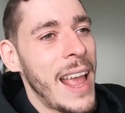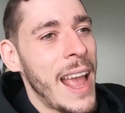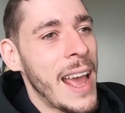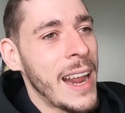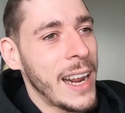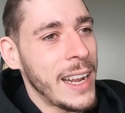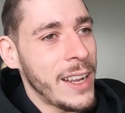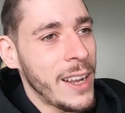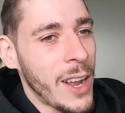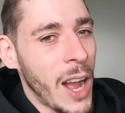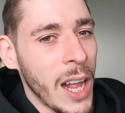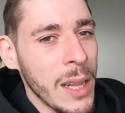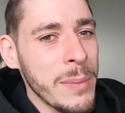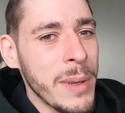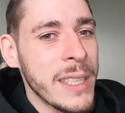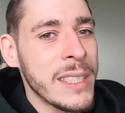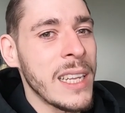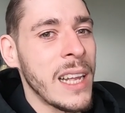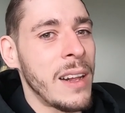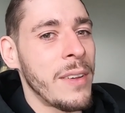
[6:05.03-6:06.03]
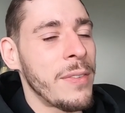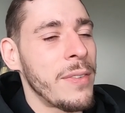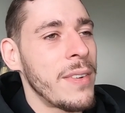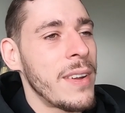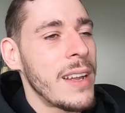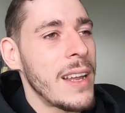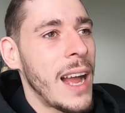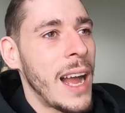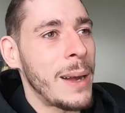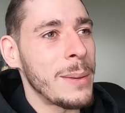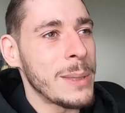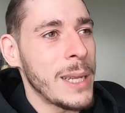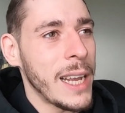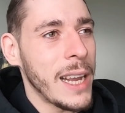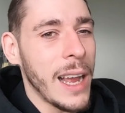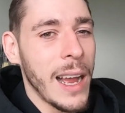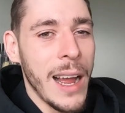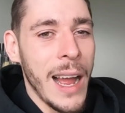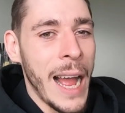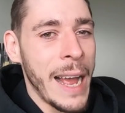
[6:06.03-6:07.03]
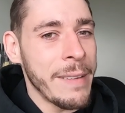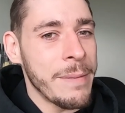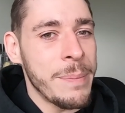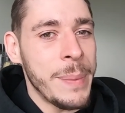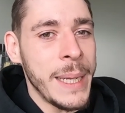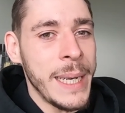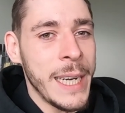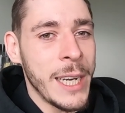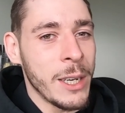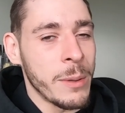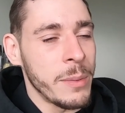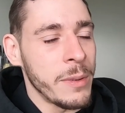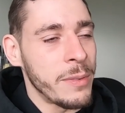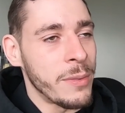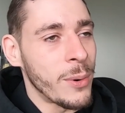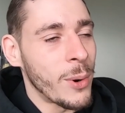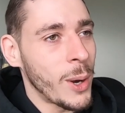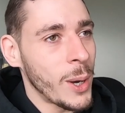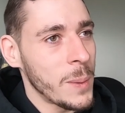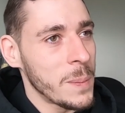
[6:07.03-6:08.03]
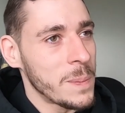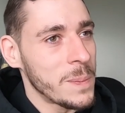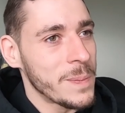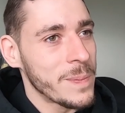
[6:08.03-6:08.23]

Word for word: And I caught myself, I was like, I've been here before.